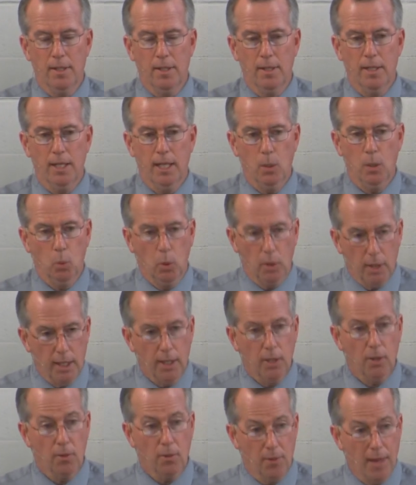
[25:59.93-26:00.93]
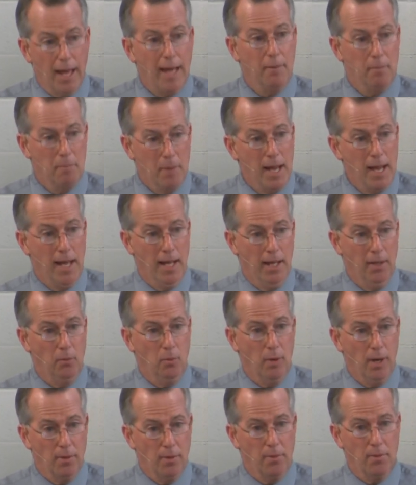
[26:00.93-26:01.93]
he will hear that man
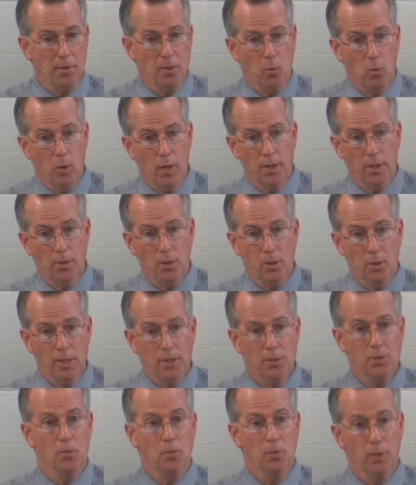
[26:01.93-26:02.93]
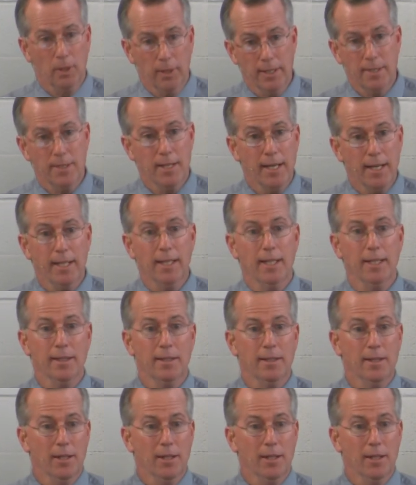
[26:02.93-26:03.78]
rather than one who isn't really taking